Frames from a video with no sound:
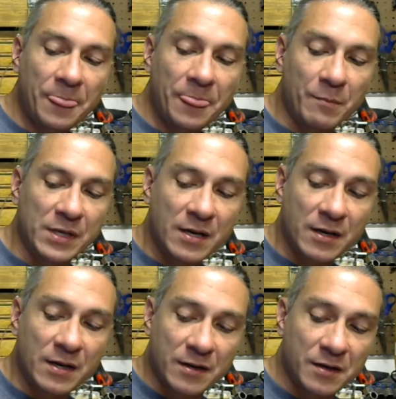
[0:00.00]

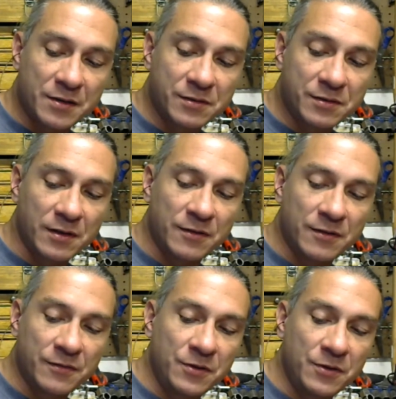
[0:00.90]
Because
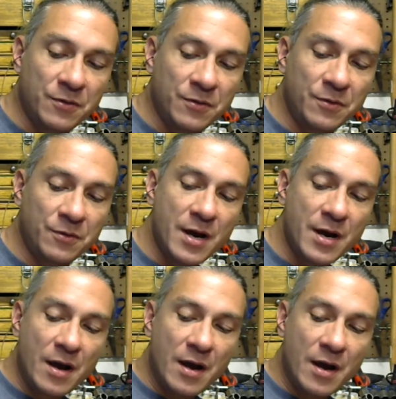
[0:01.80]
if you
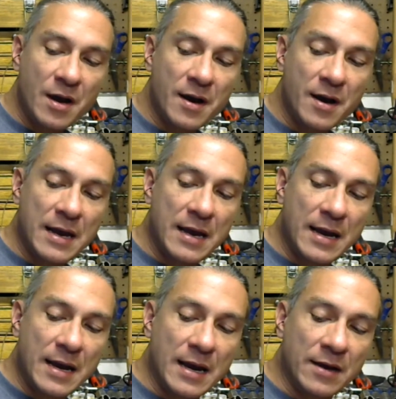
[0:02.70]

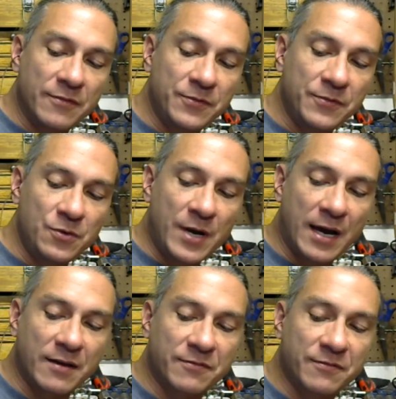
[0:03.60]

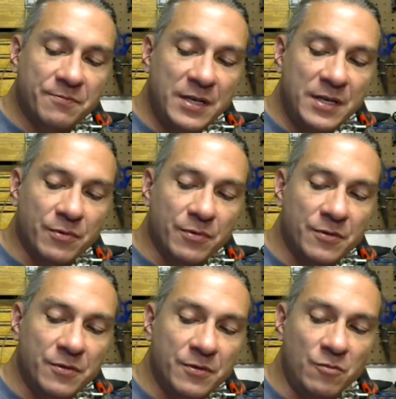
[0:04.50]
have
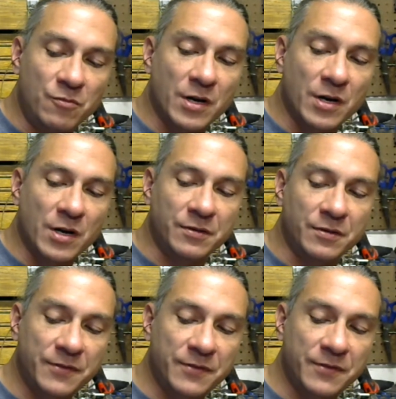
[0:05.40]
people who want to
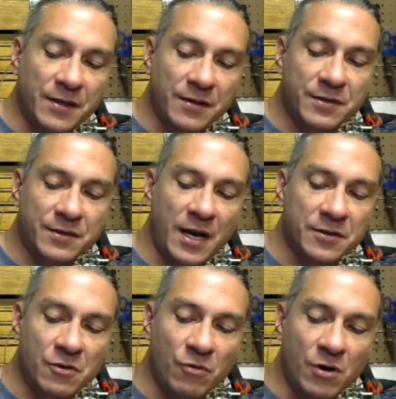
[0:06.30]
defend the
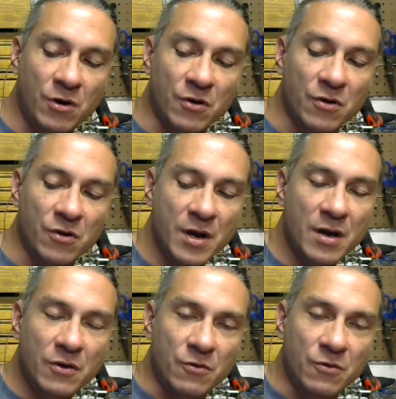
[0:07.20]
status quo,
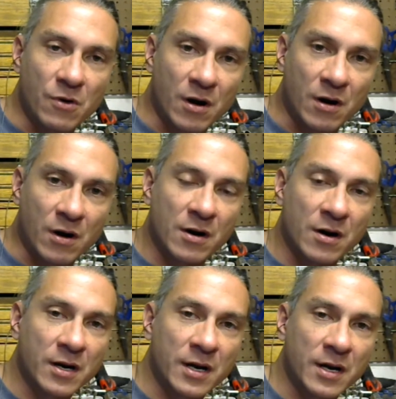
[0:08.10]
who
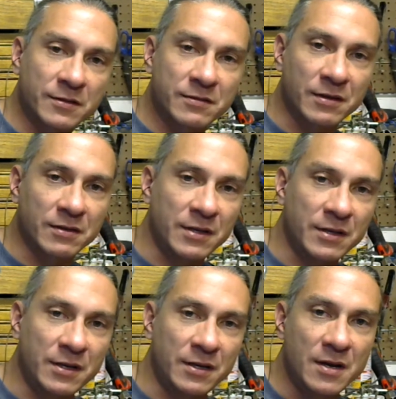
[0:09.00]
are
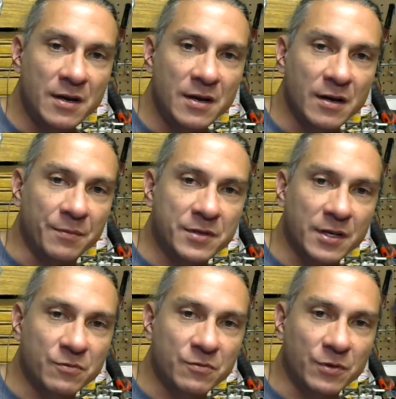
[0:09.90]
constantly
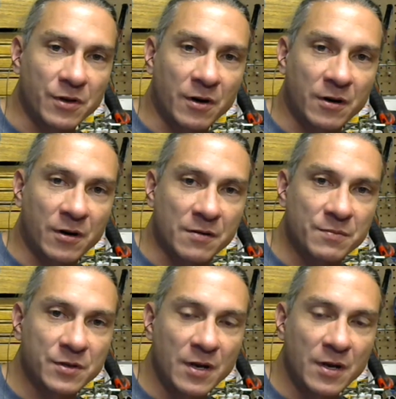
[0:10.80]
obsessed with
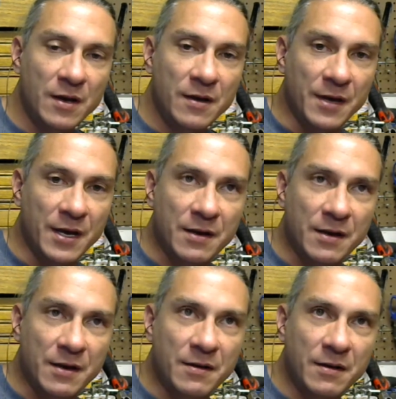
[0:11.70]
arms,
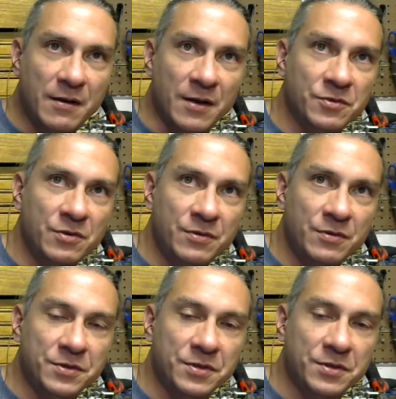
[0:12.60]
then as soon
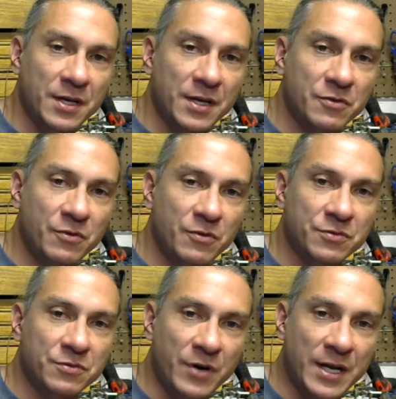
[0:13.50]
as the status quo
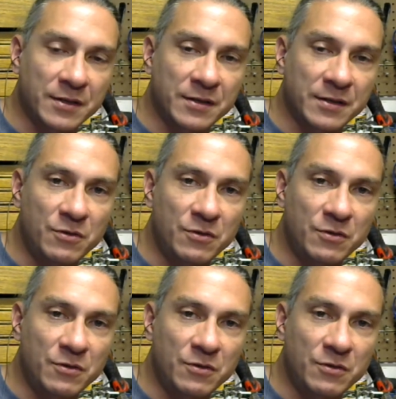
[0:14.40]
is threatened, you